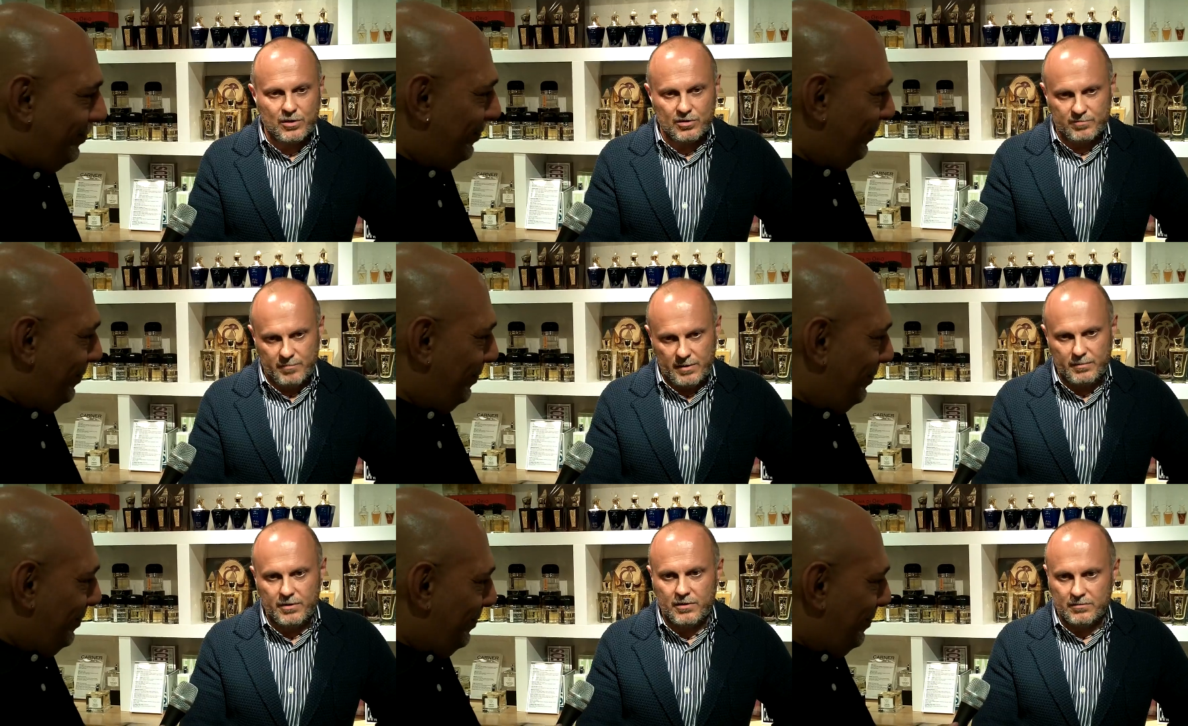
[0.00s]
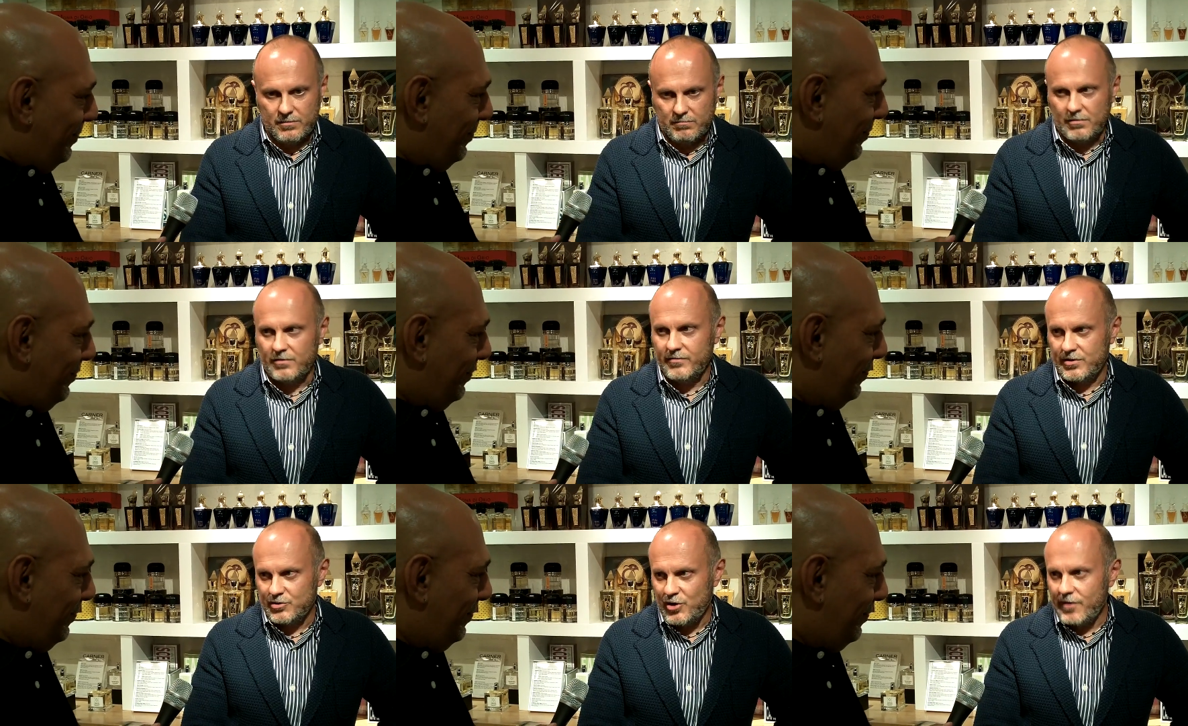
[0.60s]
Speaker 1: because maybe
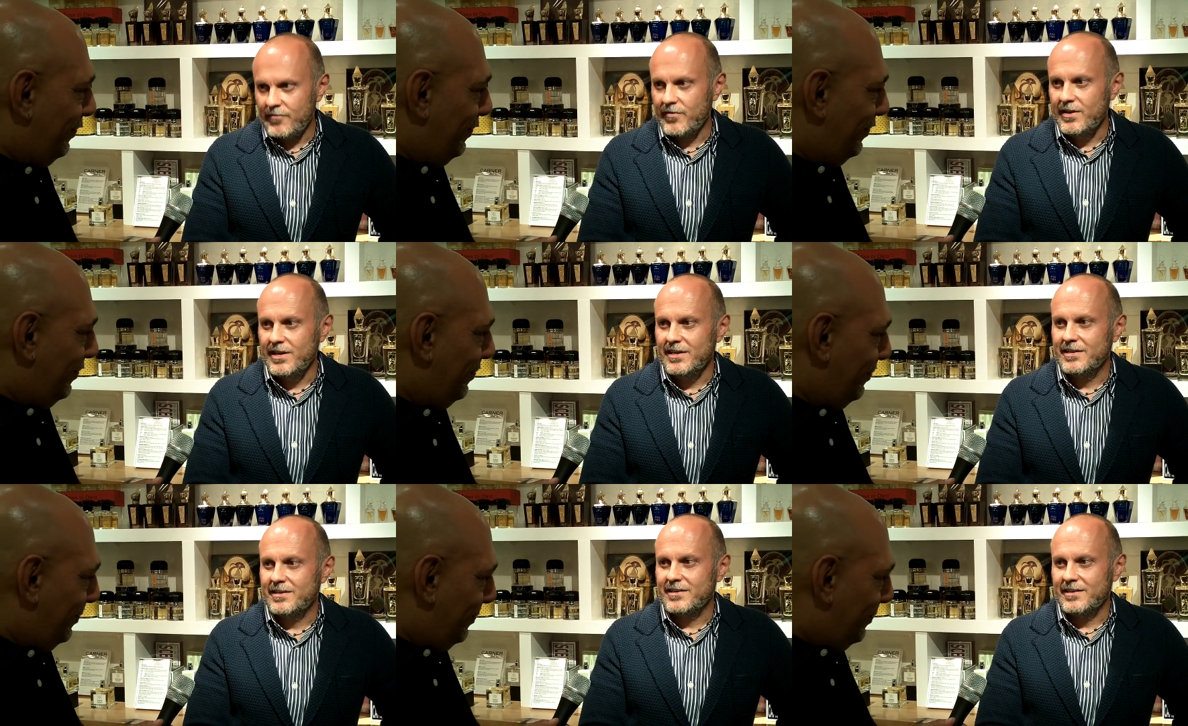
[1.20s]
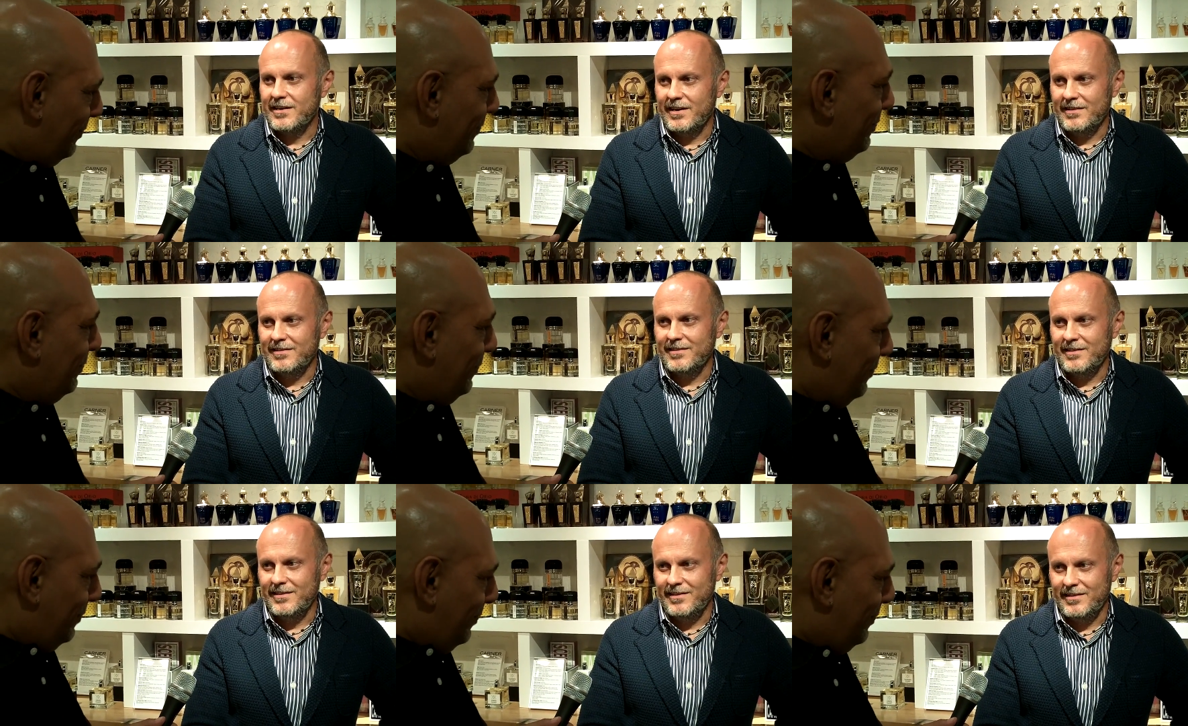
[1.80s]
of the traffic
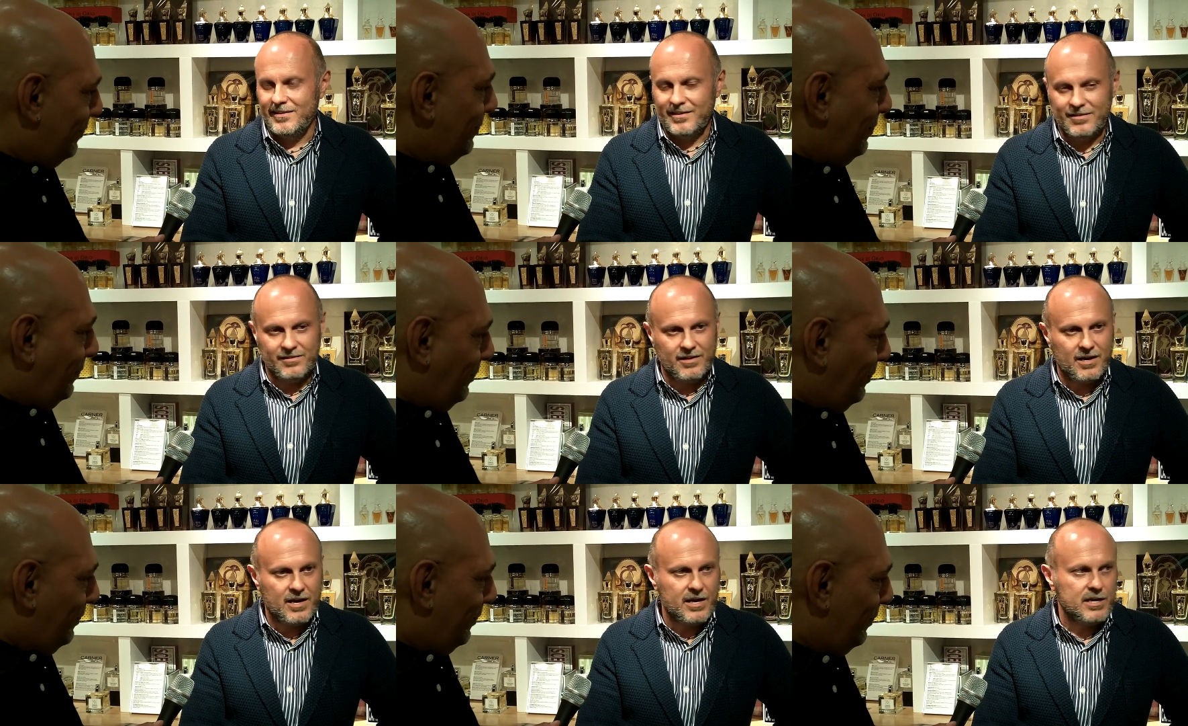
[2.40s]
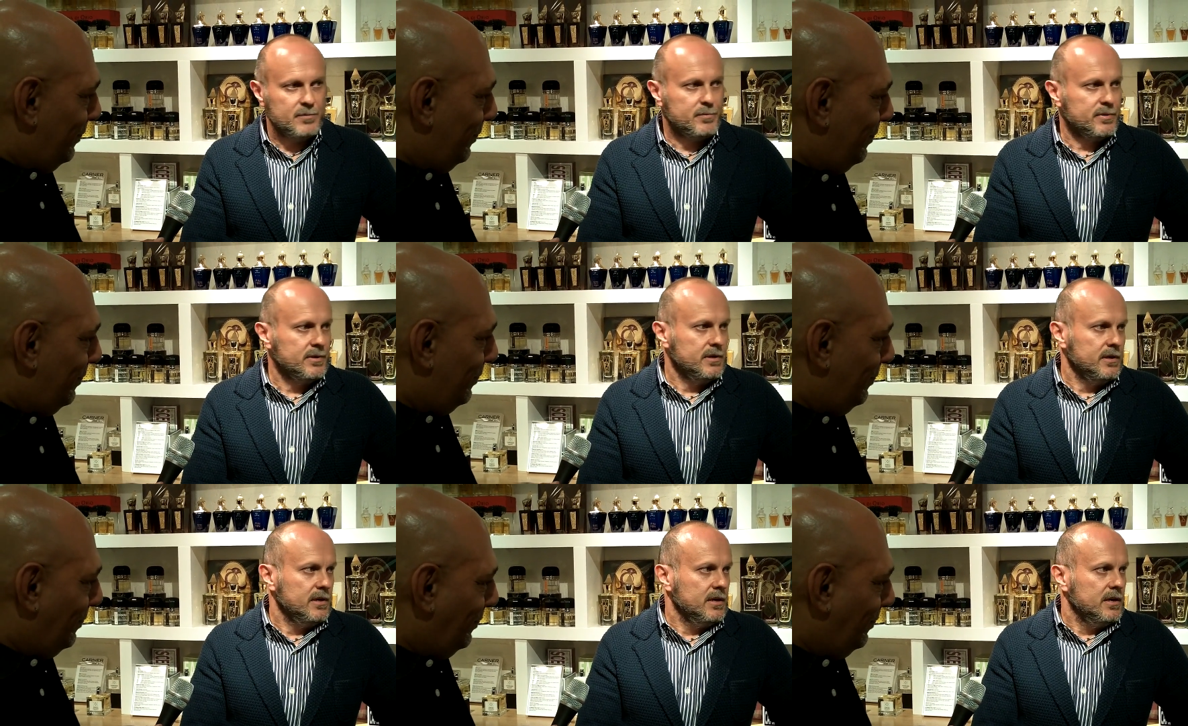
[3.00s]
and the and the hype.
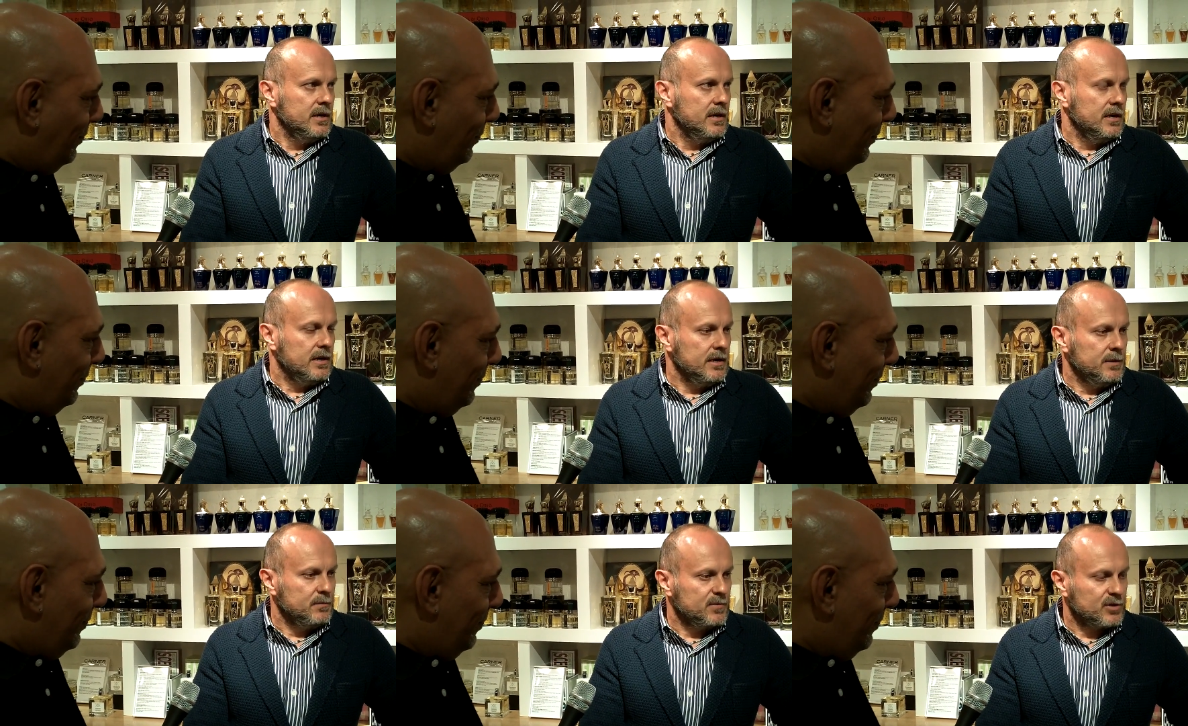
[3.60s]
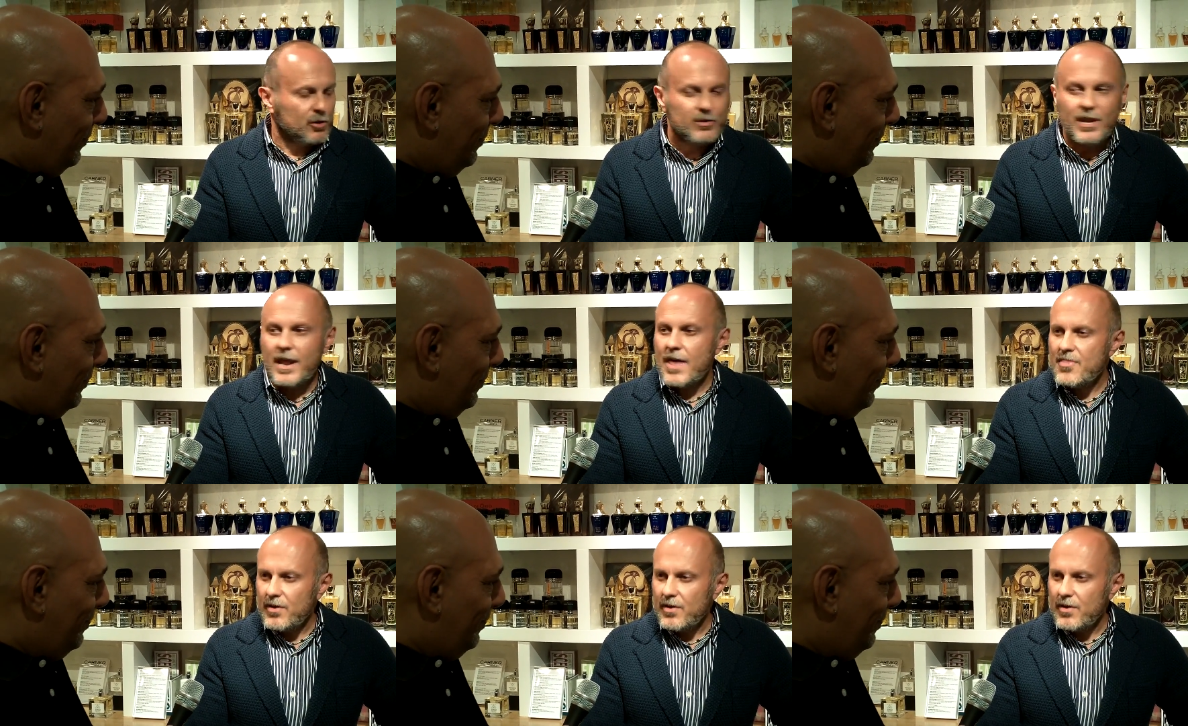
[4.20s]
Um, so the